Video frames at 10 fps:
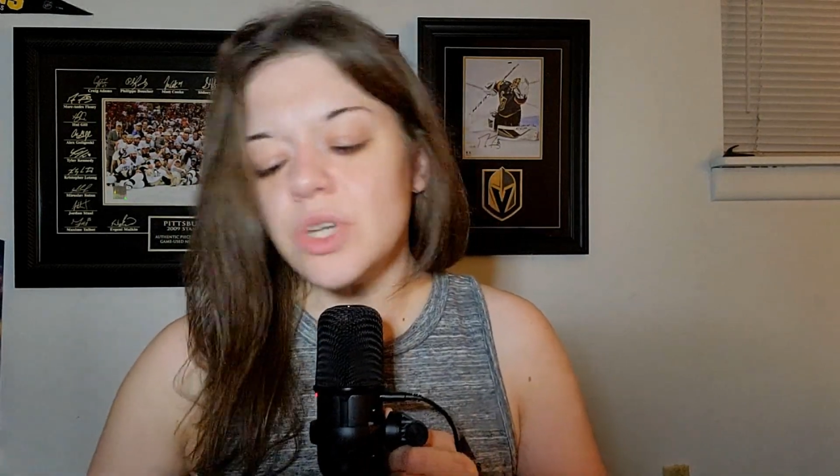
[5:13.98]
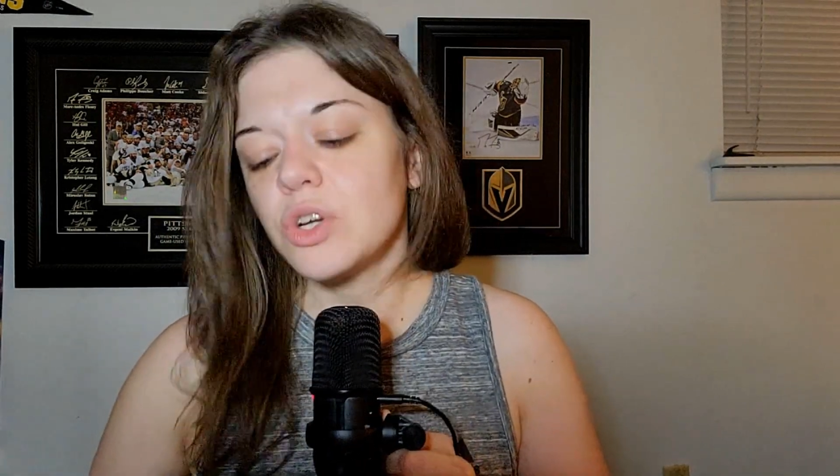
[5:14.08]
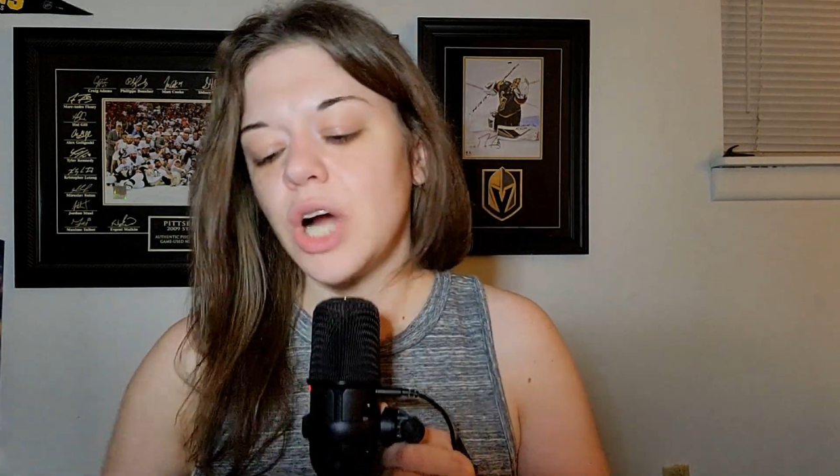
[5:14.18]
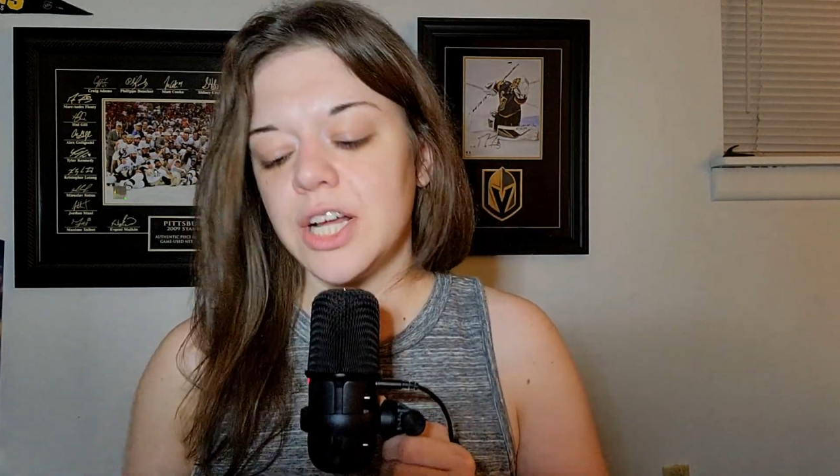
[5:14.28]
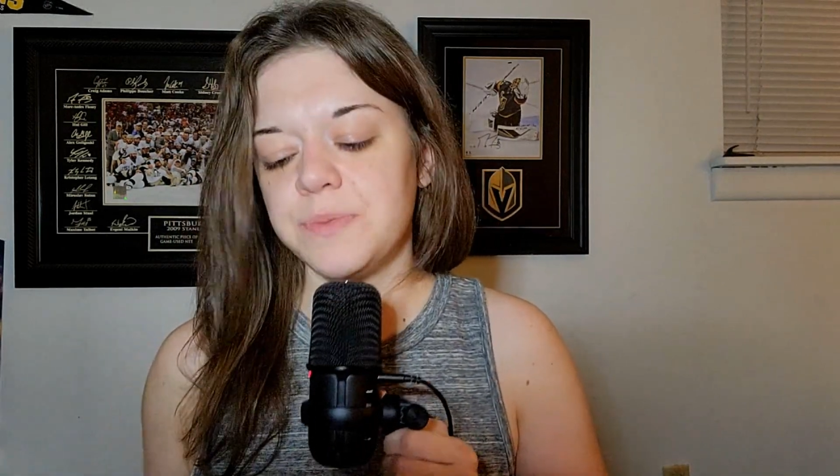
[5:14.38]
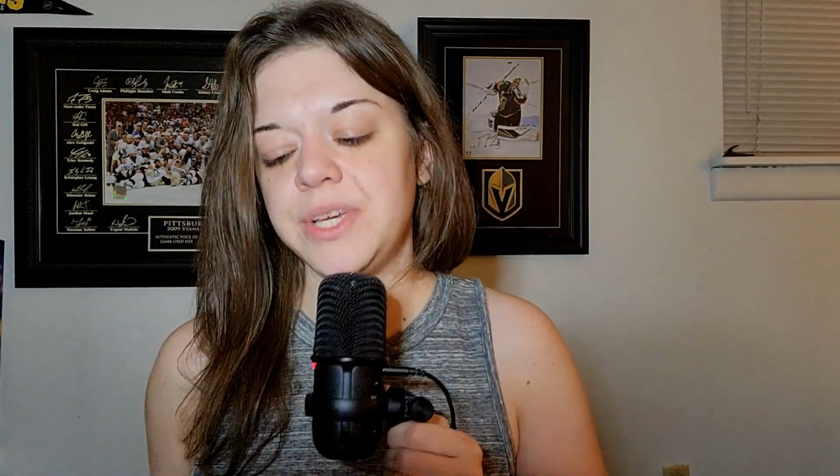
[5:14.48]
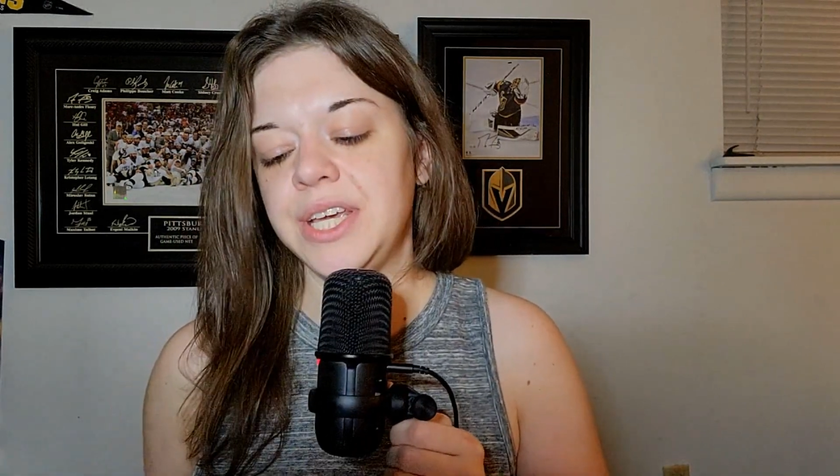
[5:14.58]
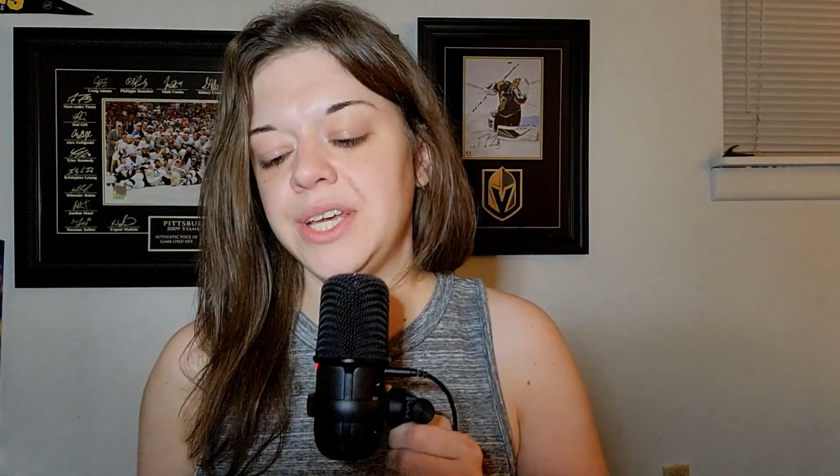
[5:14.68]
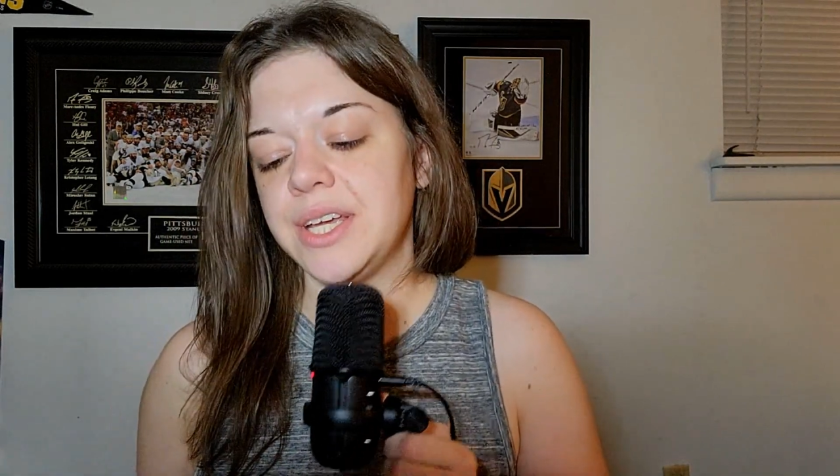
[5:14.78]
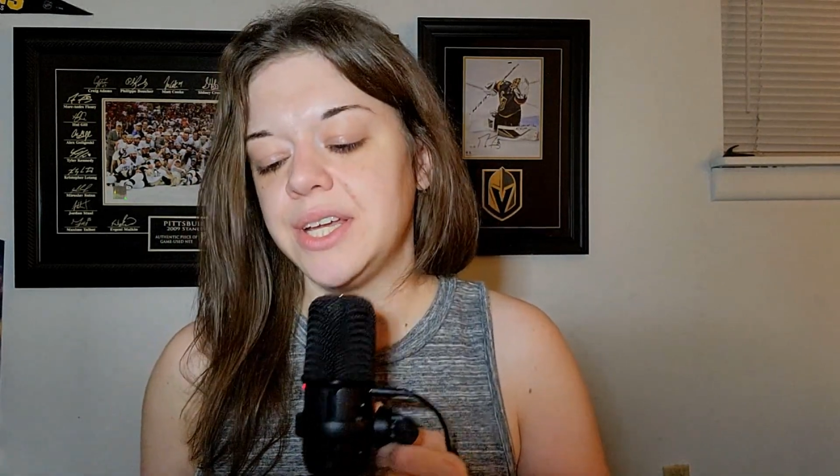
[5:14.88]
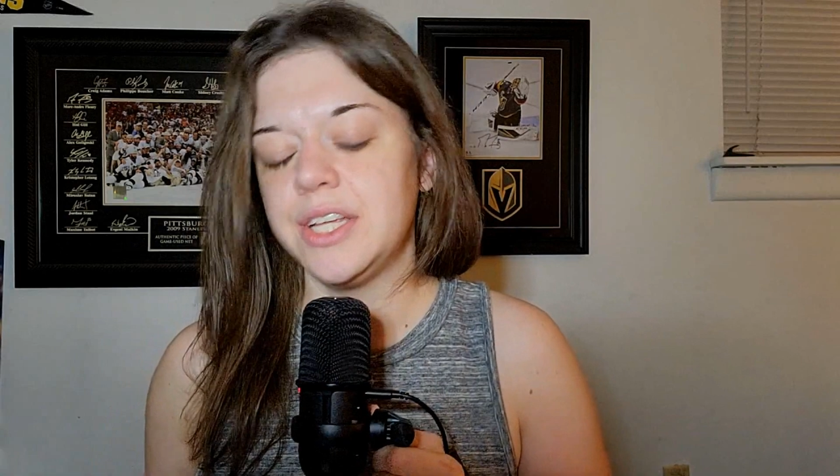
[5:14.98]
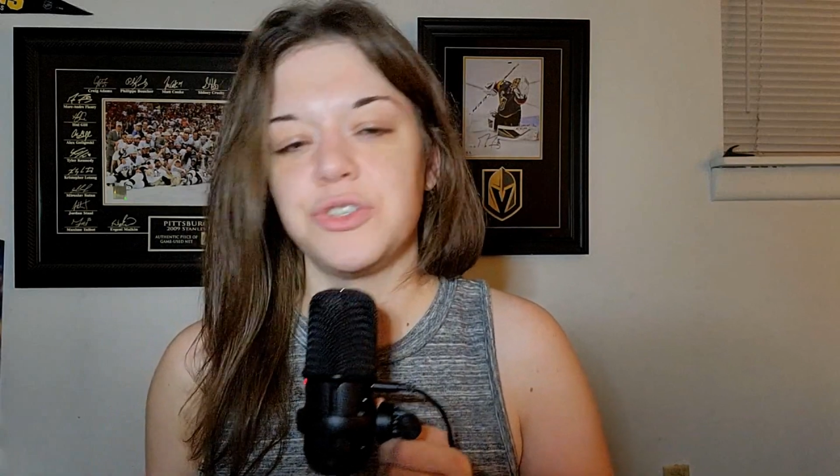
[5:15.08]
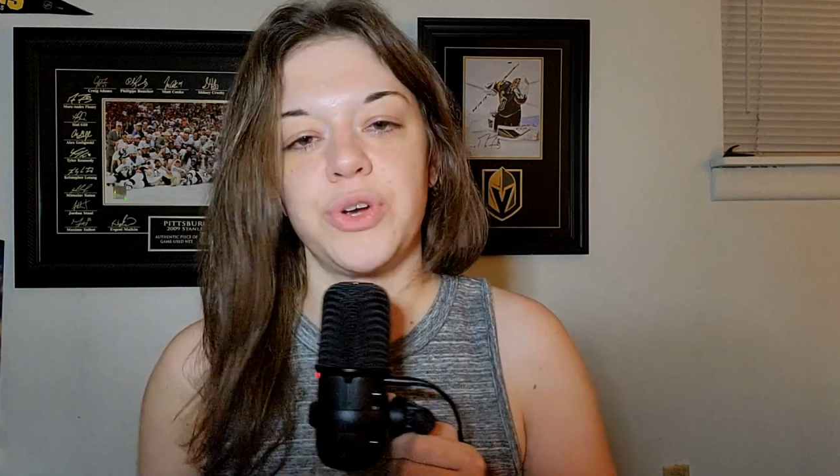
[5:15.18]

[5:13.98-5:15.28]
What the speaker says: Crosby and his